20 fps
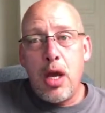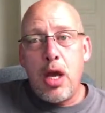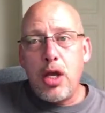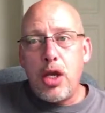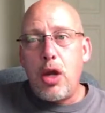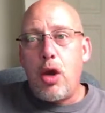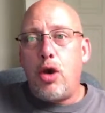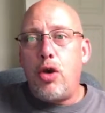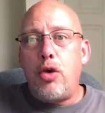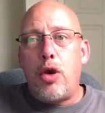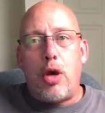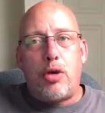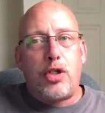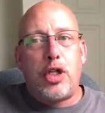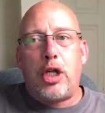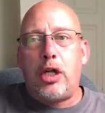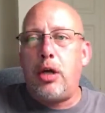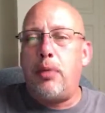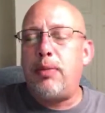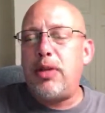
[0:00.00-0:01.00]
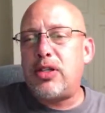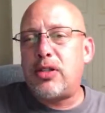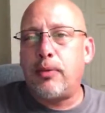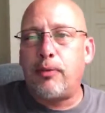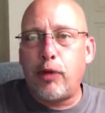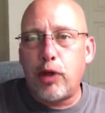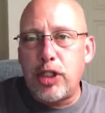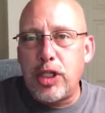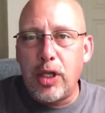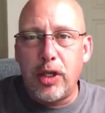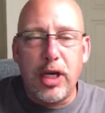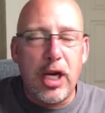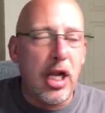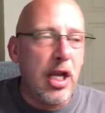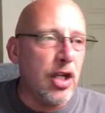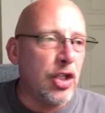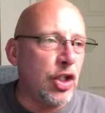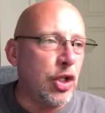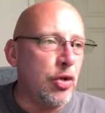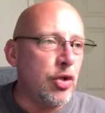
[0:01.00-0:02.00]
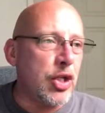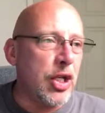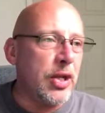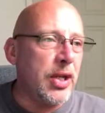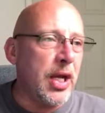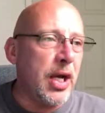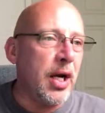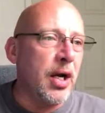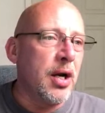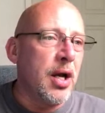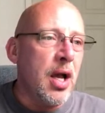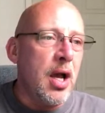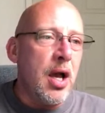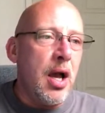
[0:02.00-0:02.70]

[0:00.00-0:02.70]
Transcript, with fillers: you know, who knows? It could be some fertility issues in there.